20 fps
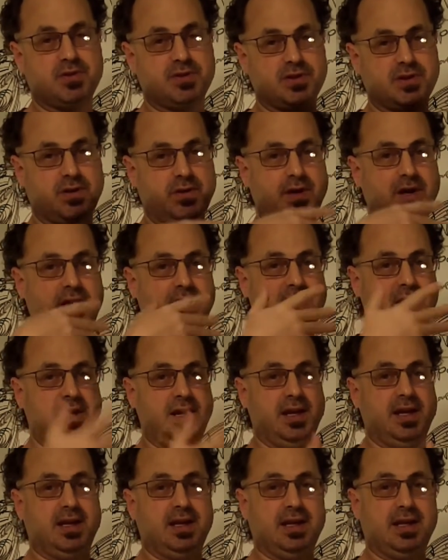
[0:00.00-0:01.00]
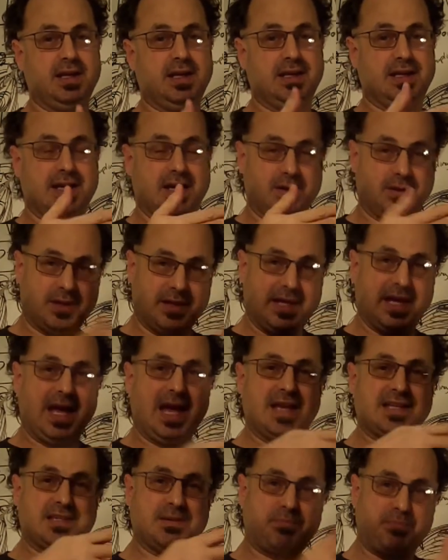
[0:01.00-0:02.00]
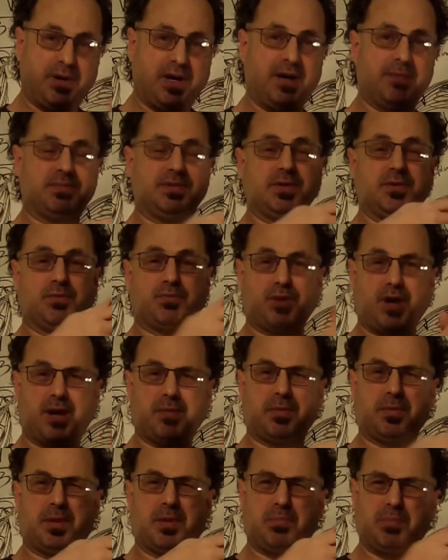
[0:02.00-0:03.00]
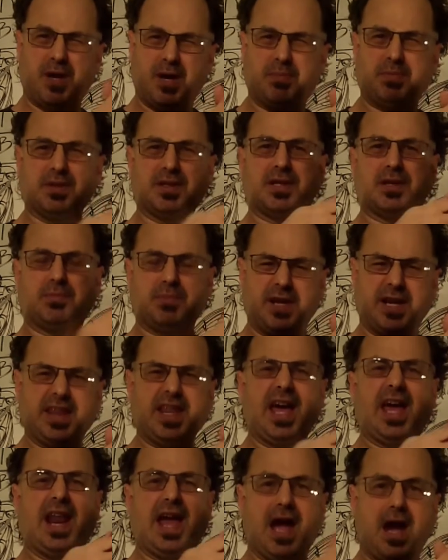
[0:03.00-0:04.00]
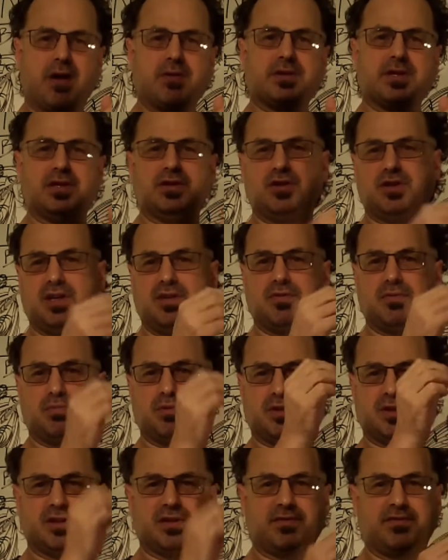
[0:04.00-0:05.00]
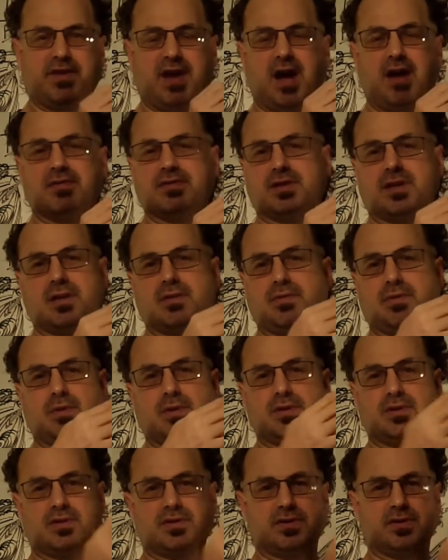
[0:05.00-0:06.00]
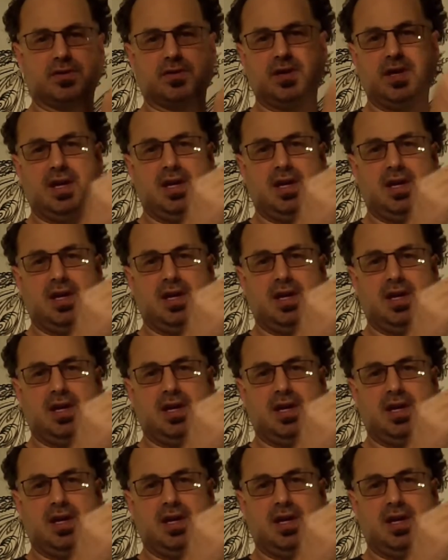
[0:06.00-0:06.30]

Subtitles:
So not only that, as it pumped, it would probably pump a little bit of that out, and you could even put little valves on it if you want to. So